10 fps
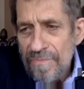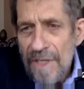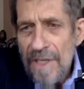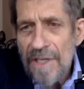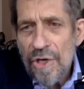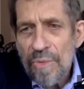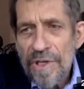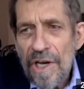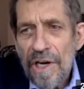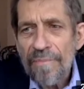And here we
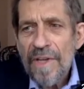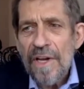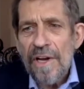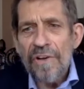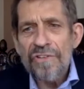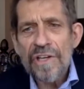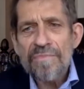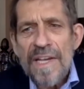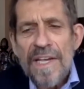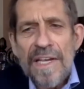go. So
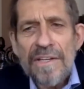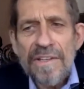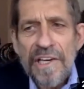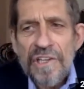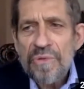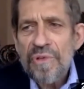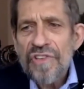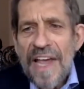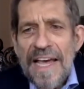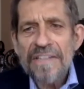intellectuals
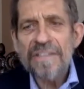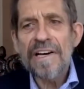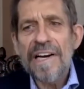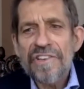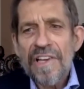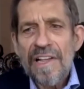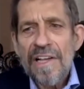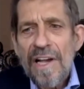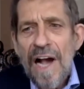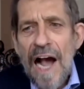analyze
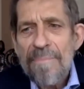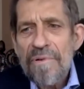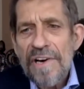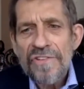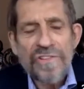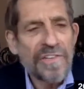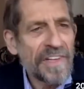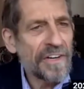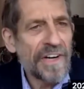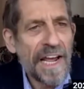operations of
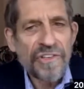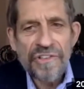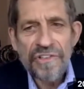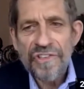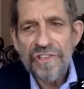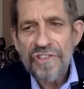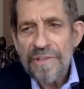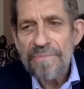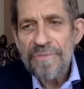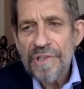international
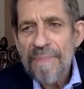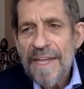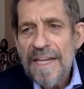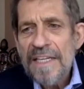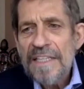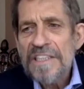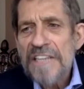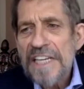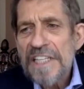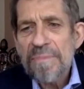systems.
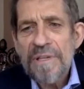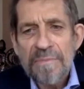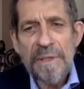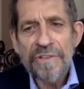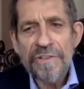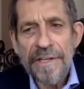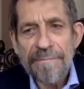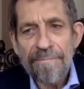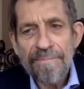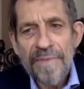Statesmen build
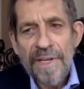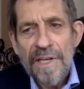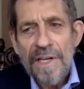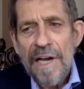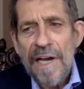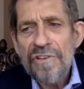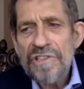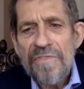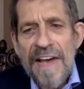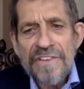them. And there's a
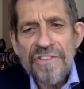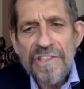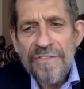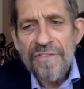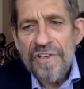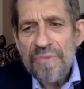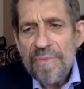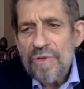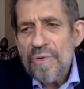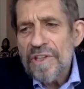vast difference
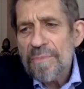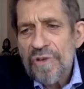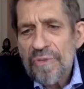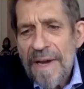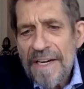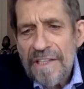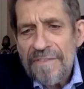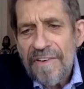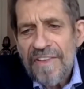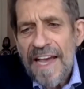between the perspective of the